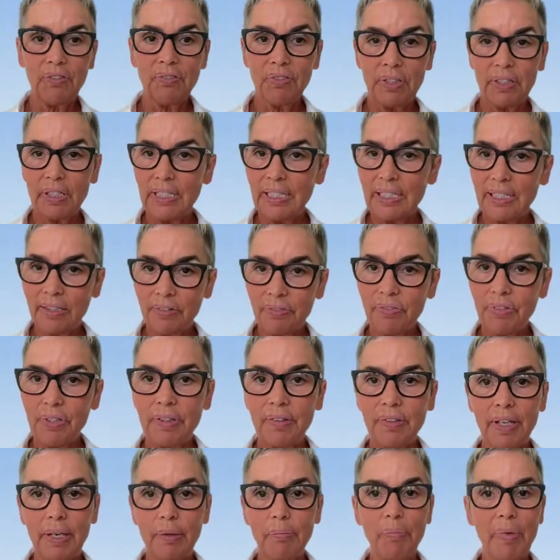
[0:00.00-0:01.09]
very different
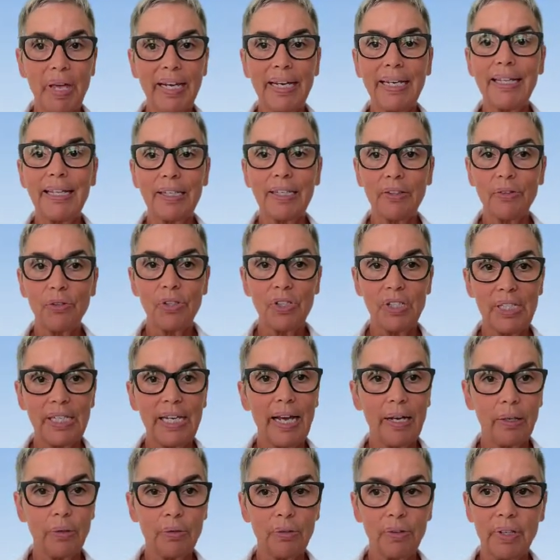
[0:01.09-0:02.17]
than many that you see
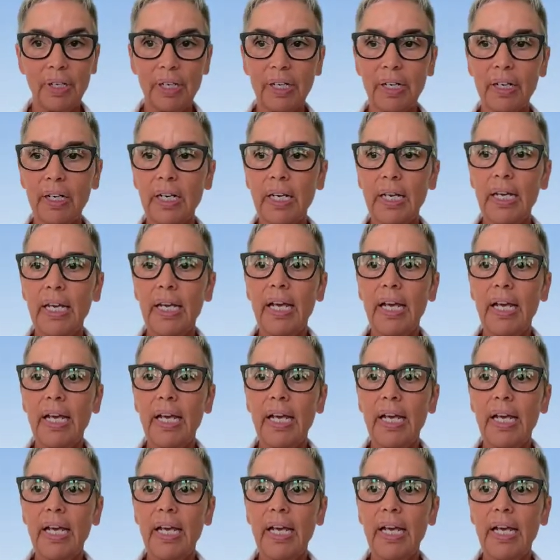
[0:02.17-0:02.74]
out there.